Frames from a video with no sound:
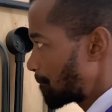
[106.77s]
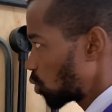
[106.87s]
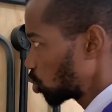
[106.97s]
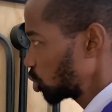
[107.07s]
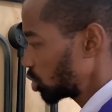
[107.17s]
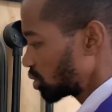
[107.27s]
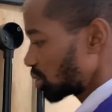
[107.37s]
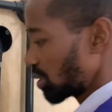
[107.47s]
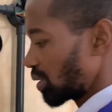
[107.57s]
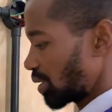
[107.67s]

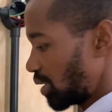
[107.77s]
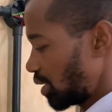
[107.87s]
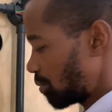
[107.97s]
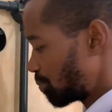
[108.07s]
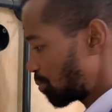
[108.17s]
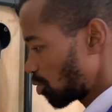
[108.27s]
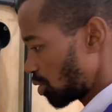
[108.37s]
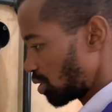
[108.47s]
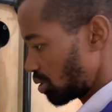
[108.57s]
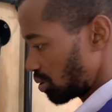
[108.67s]
push and
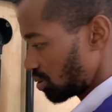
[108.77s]
pull.